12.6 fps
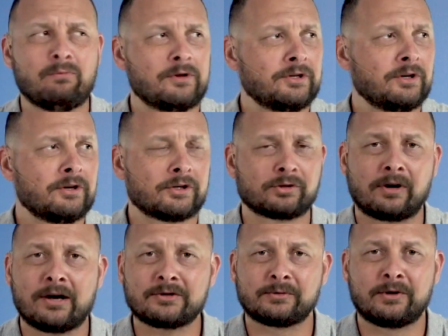when you're at a
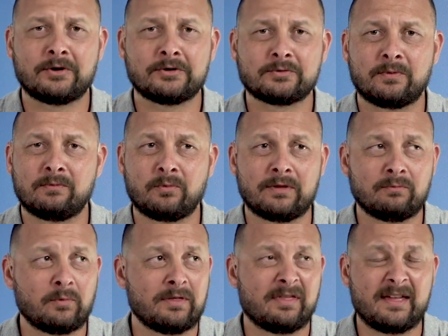crossroads,
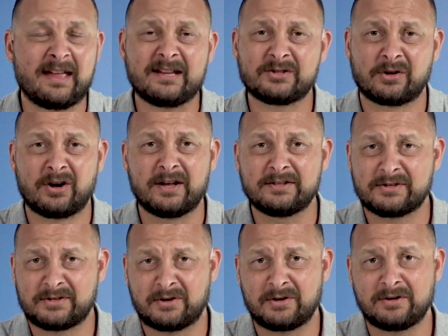when things are
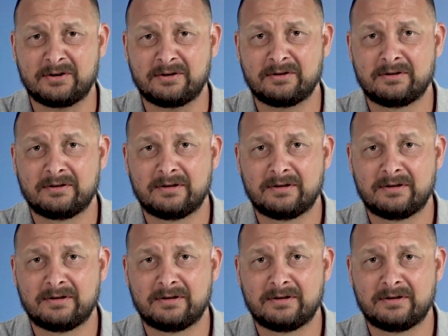uncertain,